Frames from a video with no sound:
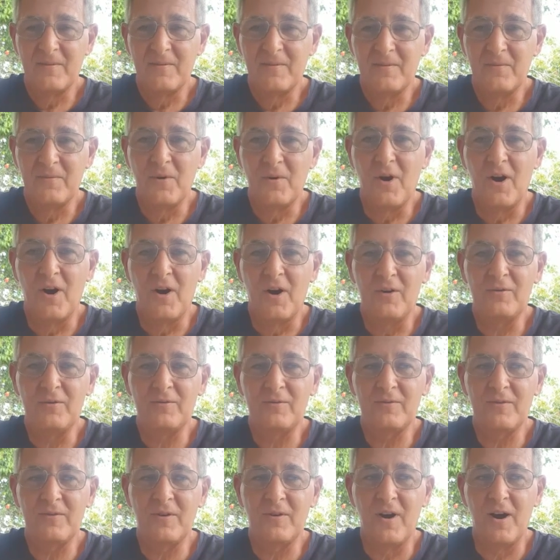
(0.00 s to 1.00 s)

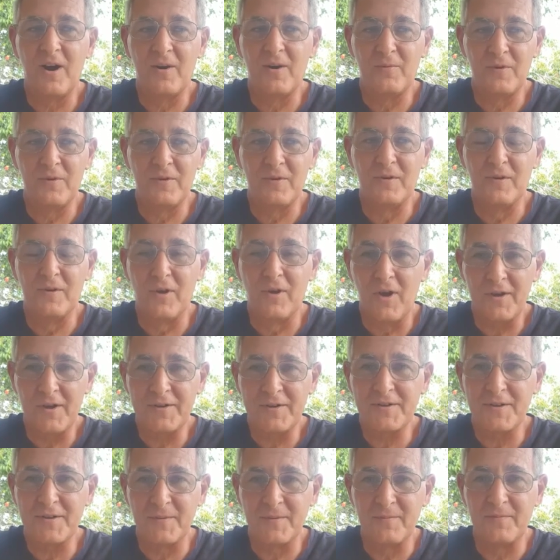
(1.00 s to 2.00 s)
Well, I would like
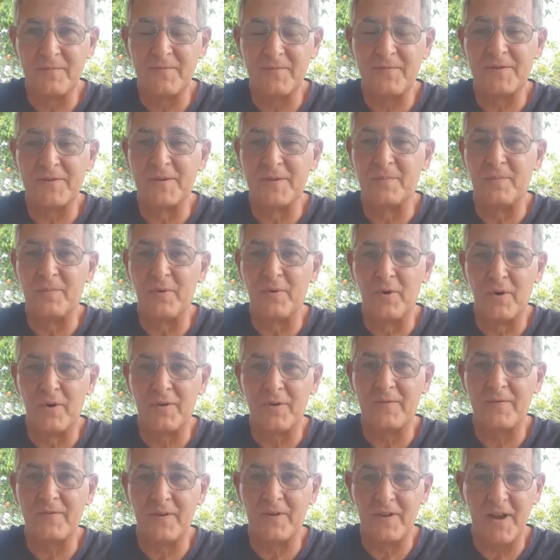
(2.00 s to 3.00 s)
some
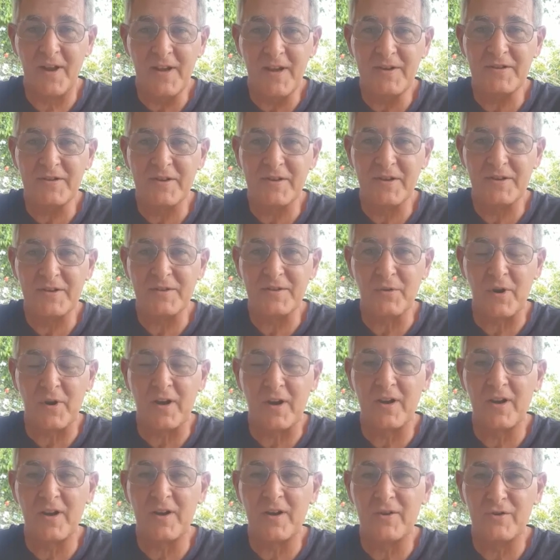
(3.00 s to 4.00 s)
support financially so I
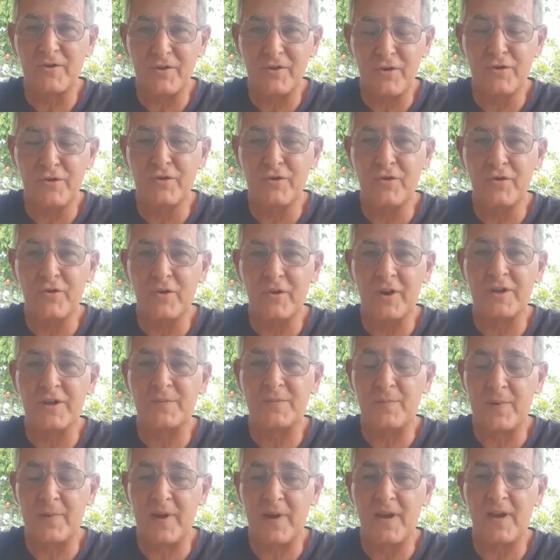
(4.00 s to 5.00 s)
can continue to
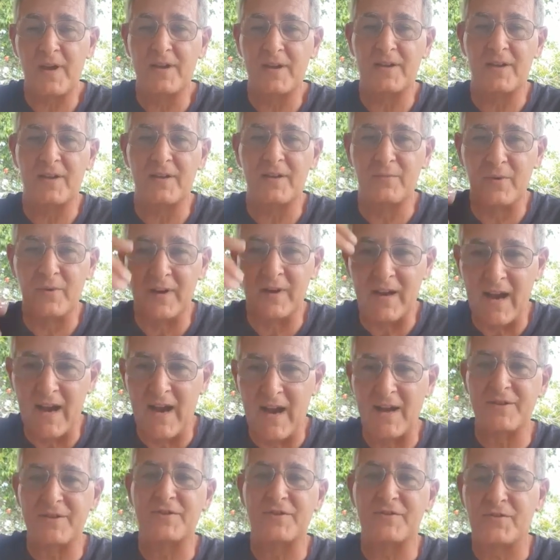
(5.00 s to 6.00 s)
expand in
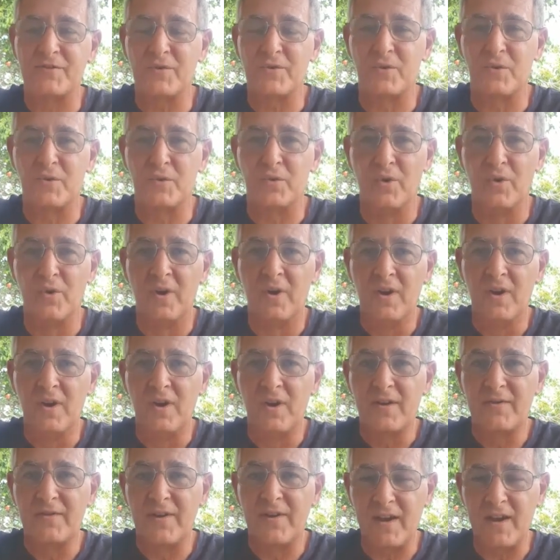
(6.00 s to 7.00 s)
regards to
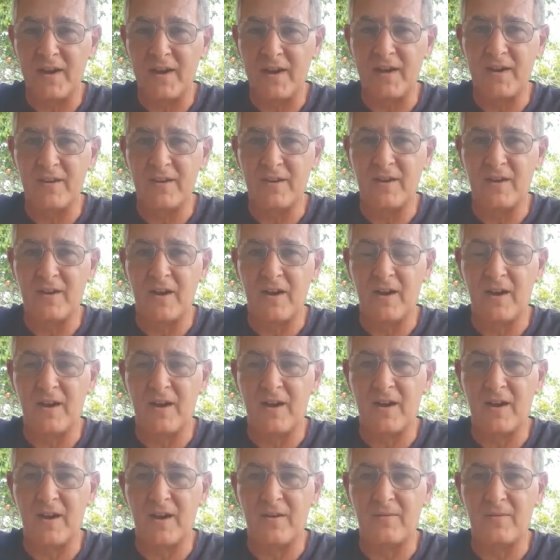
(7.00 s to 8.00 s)
taking
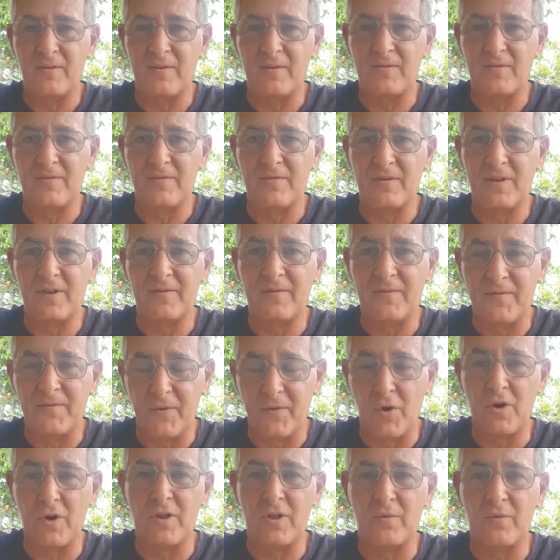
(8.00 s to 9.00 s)
it
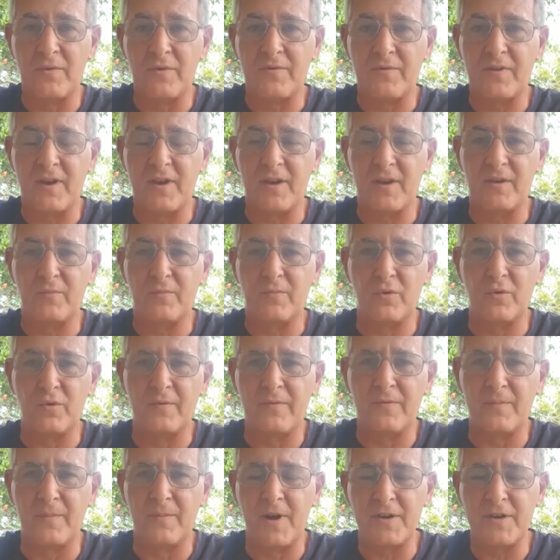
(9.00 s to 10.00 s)
further with getting more
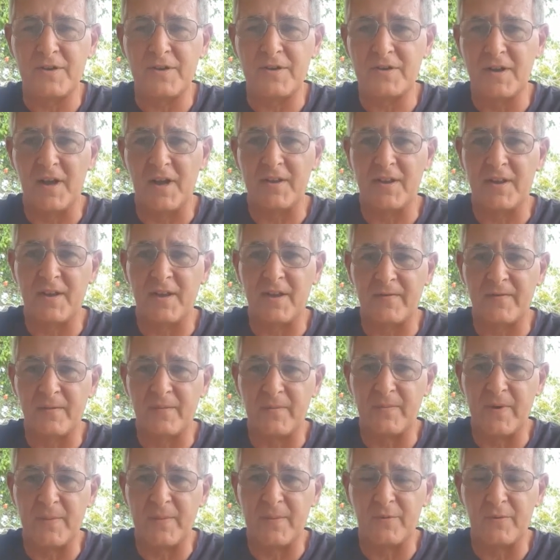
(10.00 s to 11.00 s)
information out there for
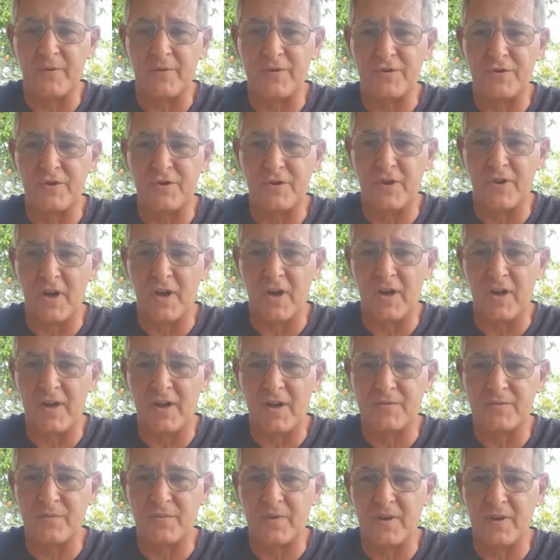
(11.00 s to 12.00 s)
people, because
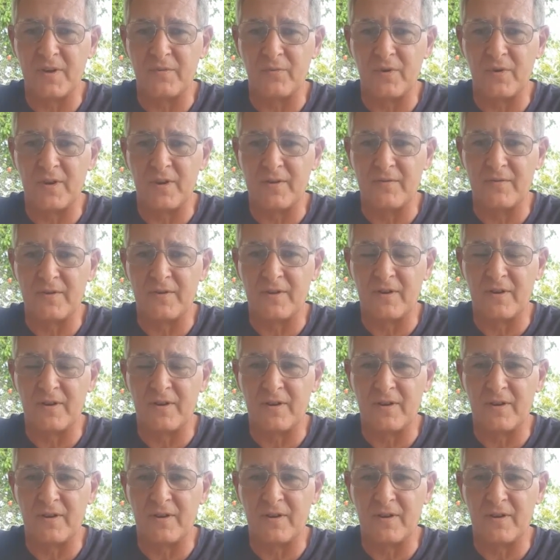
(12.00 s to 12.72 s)
as we live in